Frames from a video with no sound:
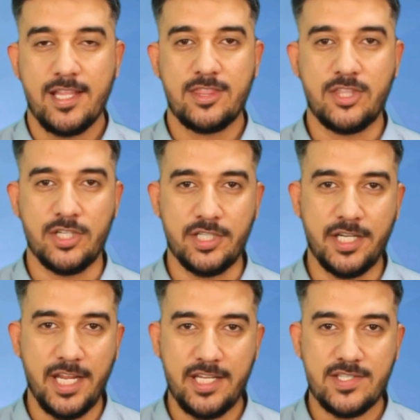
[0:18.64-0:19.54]
30
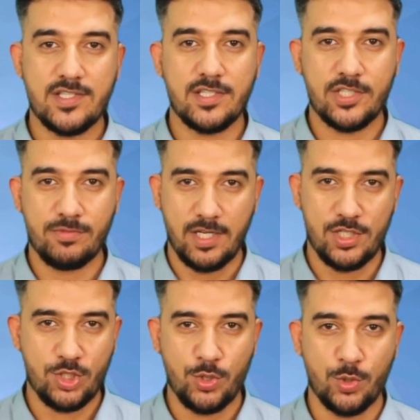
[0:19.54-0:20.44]
days
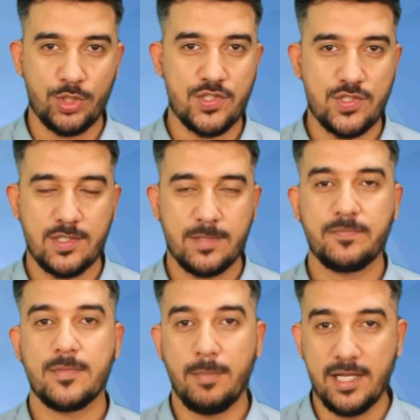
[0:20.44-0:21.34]
crash course.
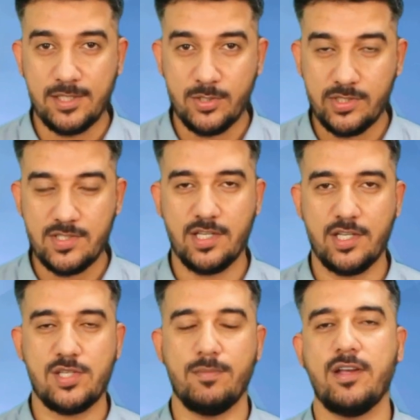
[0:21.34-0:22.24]
Mata
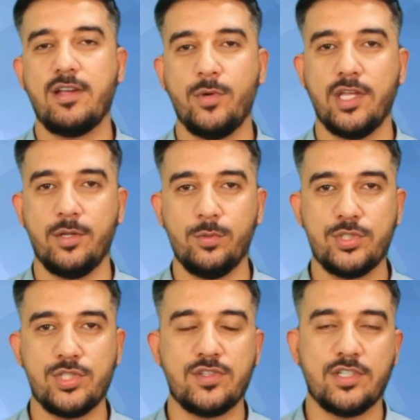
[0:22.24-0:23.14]
ustasanga chimaka
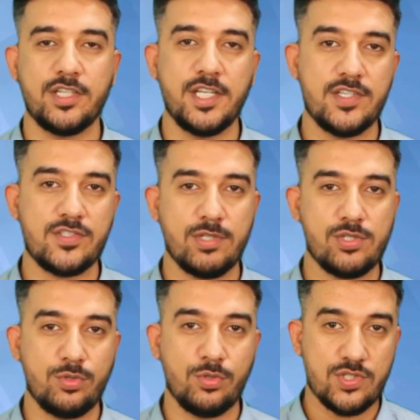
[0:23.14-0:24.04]
wailiu che 30 days
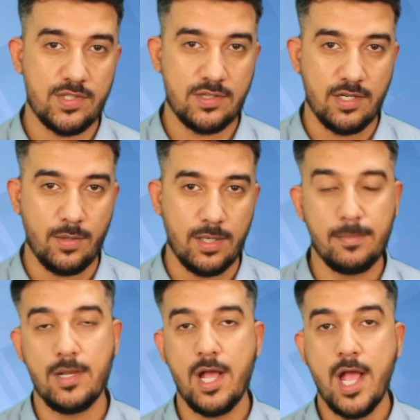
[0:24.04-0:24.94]
crash course da
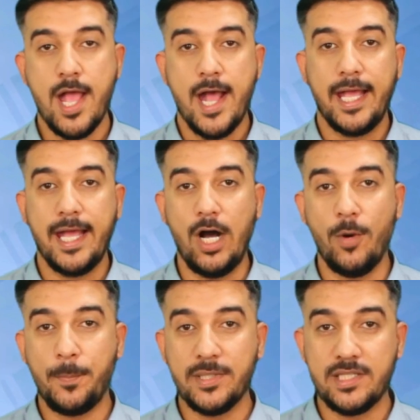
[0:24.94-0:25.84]
tarawdam.
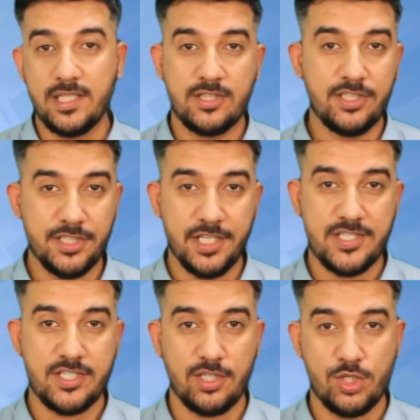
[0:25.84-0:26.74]
But the 30
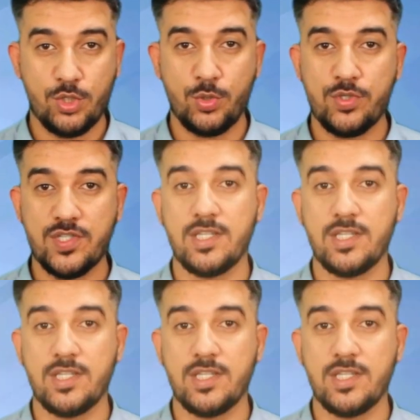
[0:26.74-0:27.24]
days crash course ke